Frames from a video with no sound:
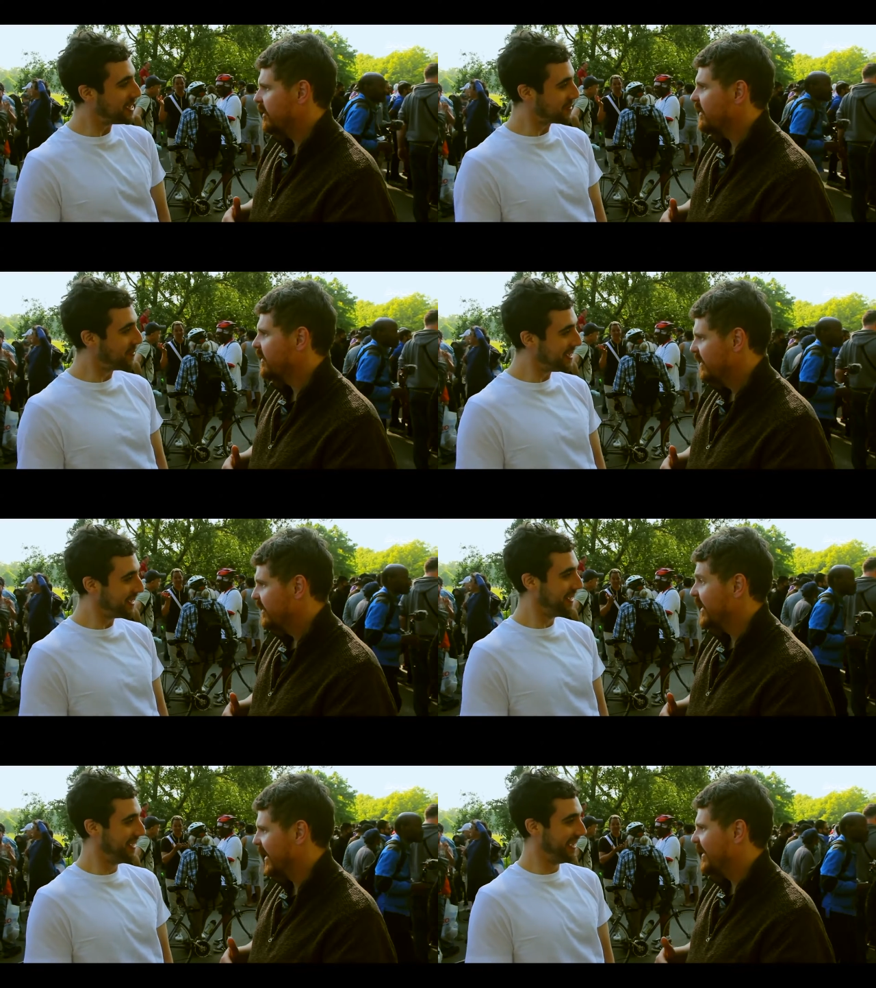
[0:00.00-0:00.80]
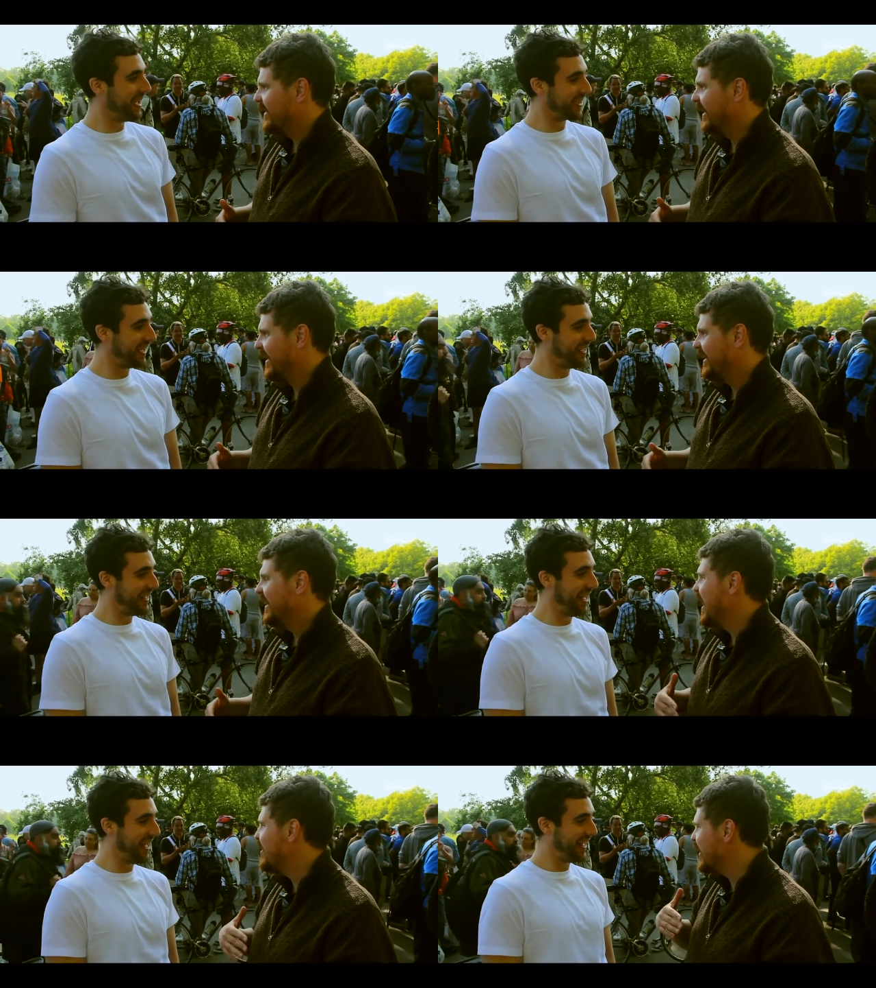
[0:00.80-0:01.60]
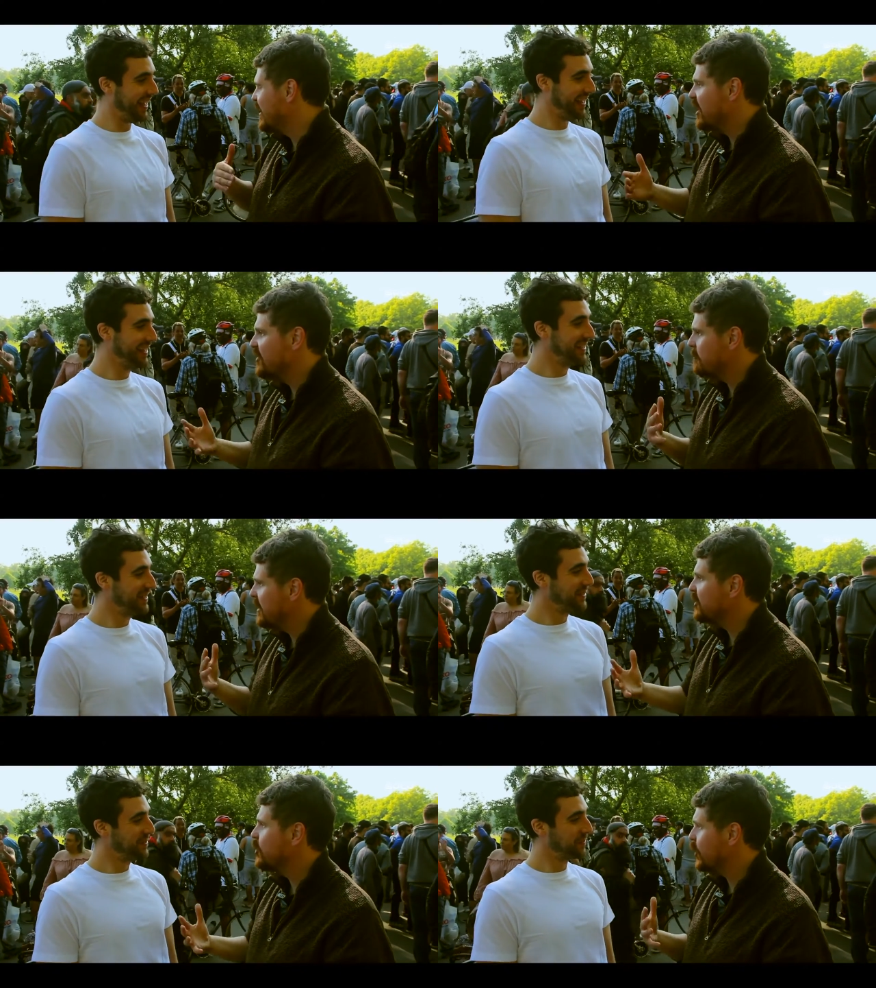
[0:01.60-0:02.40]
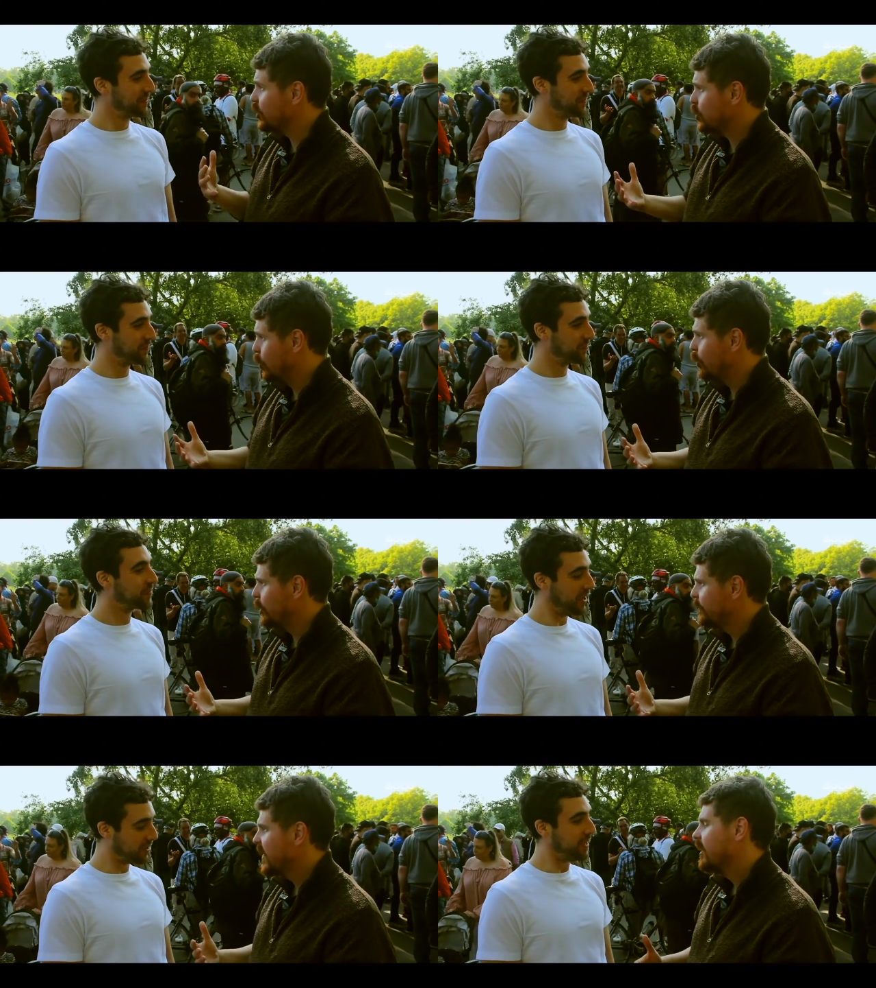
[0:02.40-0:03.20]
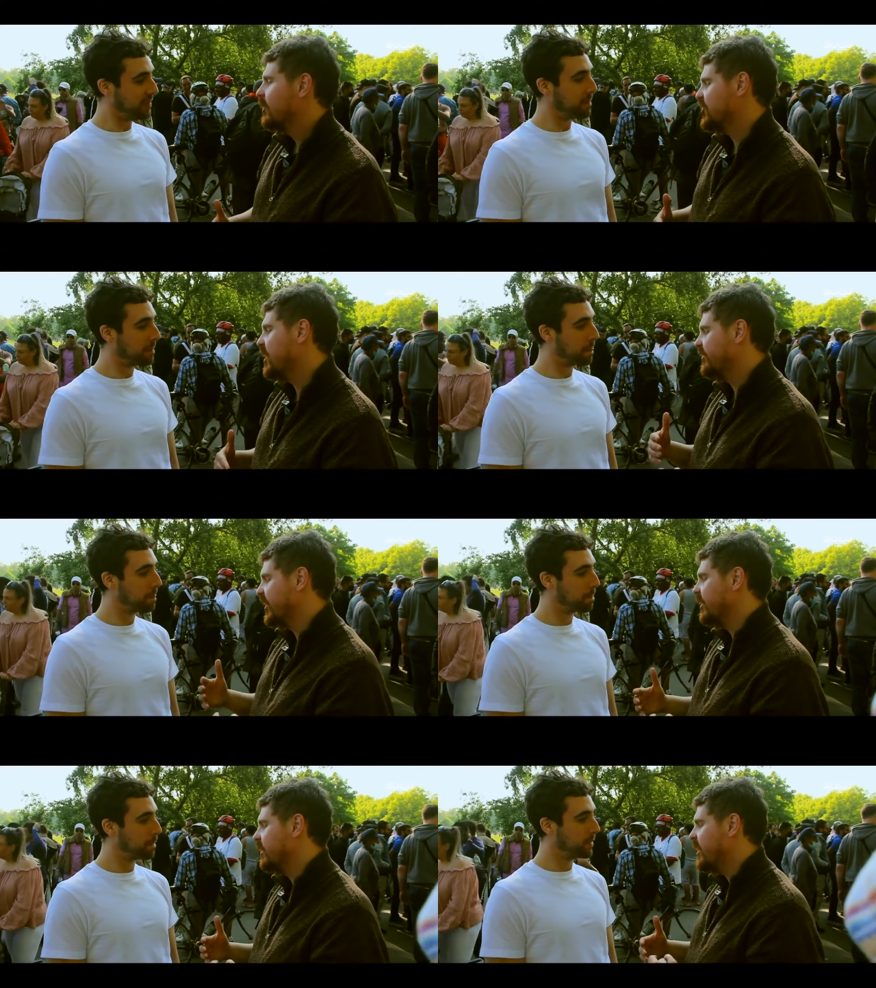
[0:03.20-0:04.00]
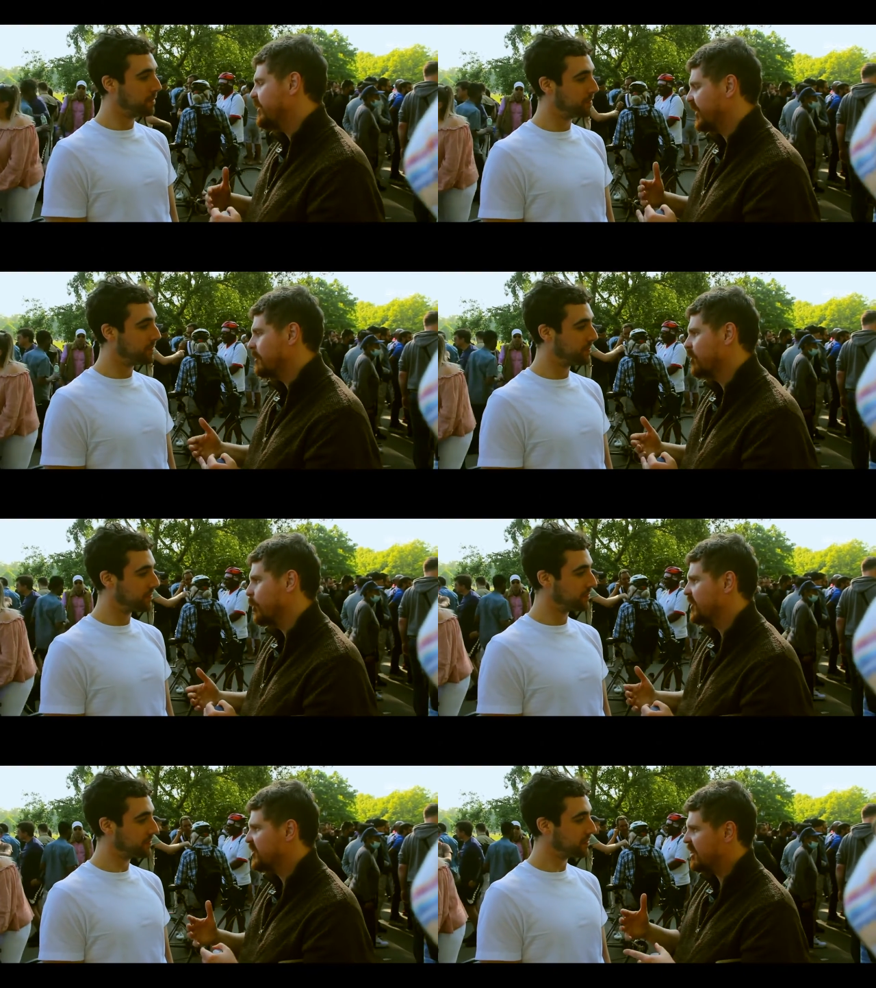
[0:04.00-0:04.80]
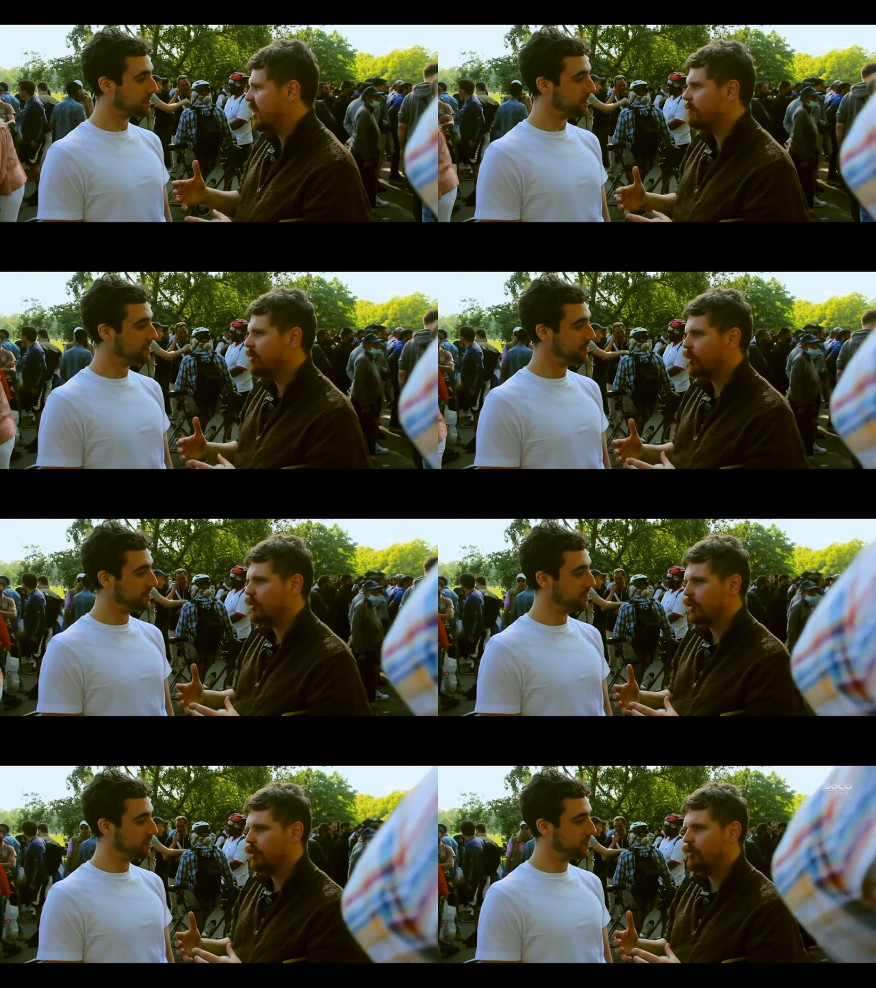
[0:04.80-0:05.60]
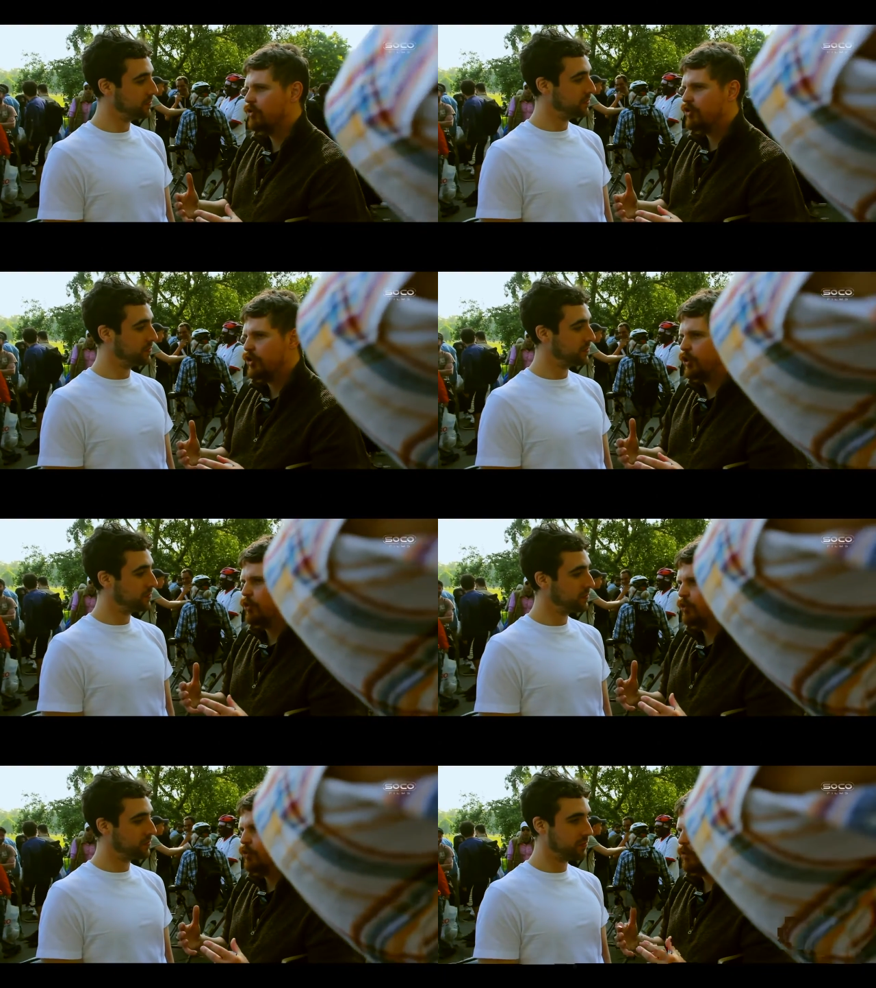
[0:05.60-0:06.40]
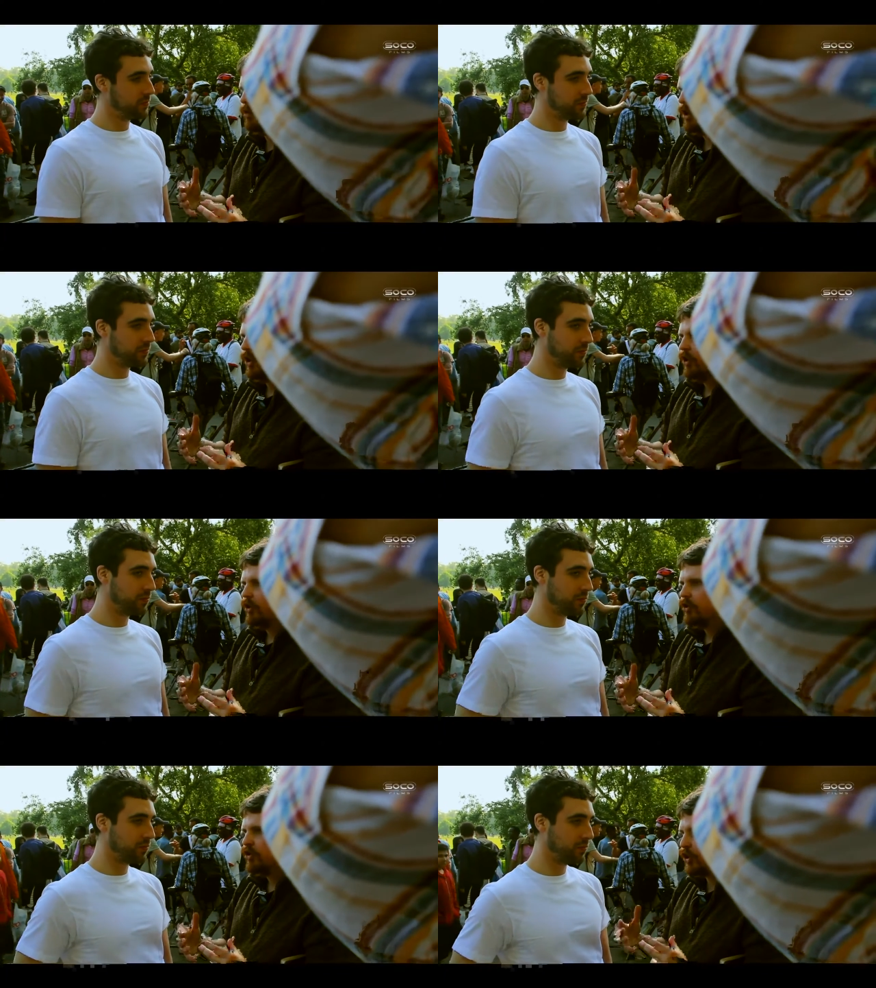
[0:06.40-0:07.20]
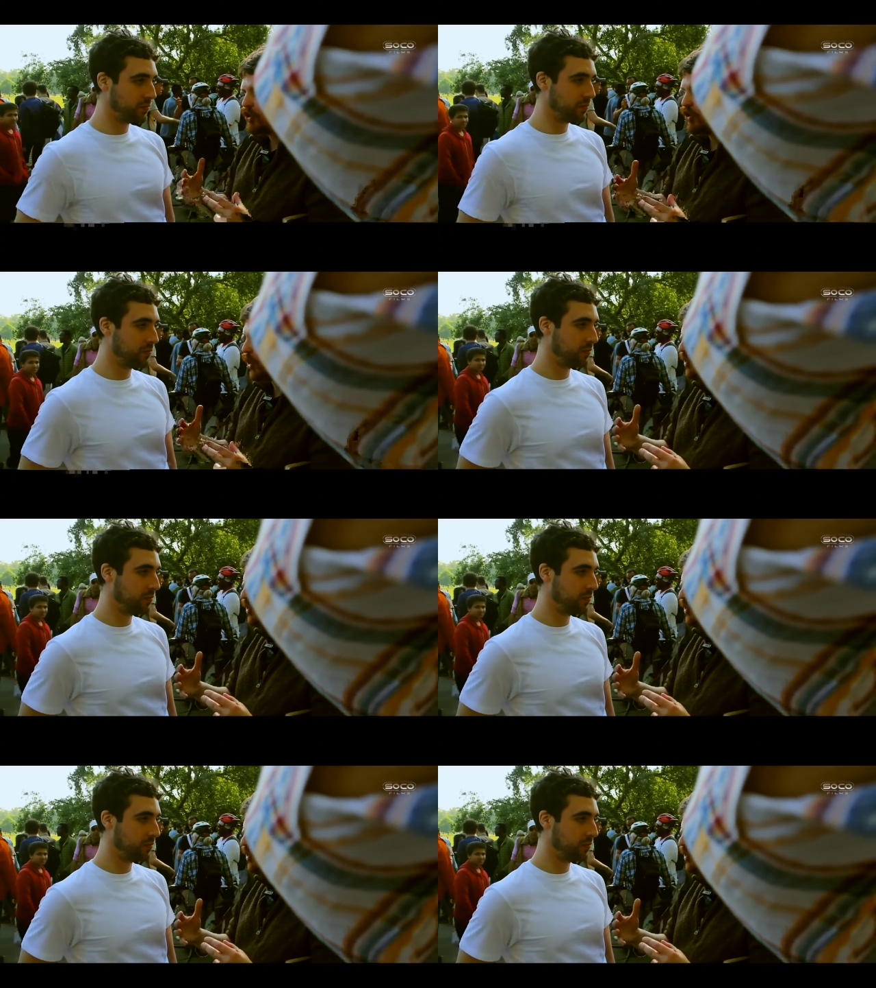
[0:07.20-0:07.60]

Speaker 1: be it's me. Yeah, yeah.
Speaker 2: And then and then me and you can talk. Because okay. I think I think bro, it's time that you you just,